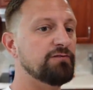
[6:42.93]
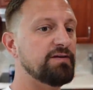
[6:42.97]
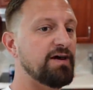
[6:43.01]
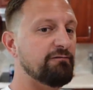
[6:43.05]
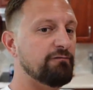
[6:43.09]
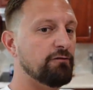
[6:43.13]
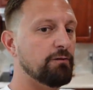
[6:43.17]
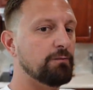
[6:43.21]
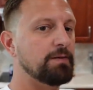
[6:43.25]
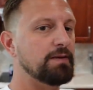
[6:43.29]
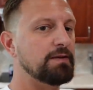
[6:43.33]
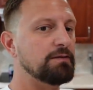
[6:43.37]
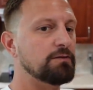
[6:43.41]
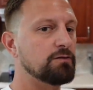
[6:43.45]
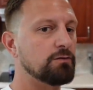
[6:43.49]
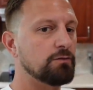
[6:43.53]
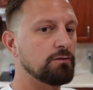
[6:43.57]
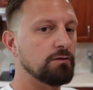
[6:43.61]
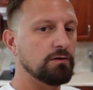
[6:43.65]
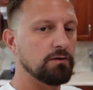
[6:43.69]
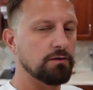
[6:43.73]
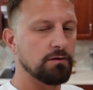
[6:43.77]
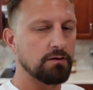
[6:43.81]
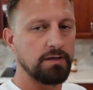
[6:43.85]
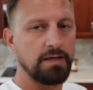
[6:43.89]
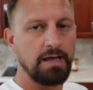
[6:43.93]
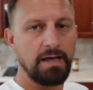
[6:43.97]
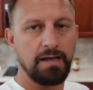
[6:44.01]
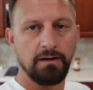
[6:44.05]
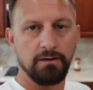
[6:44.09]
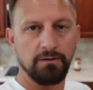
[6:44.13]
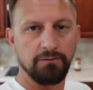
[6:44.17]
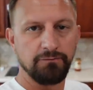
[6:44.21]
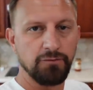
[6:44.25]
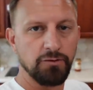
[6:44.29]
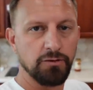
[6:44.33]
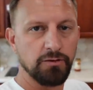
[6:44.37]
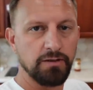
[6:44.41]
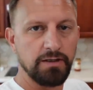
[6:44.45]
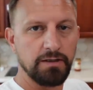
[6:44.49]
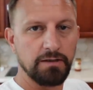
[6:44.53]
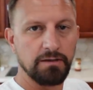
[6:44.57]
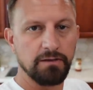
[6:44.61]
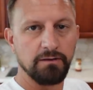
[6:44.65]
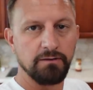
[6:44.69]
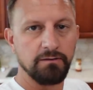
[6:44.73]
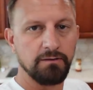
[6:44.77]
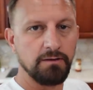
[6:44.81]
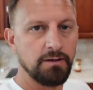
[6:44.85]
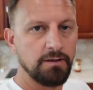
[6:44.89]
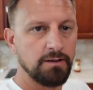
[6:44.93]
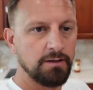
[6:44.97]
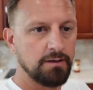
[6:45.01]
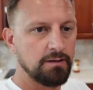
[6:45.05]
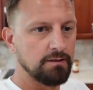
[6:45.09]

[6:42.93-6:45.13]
never been through a hurricane, or if you're here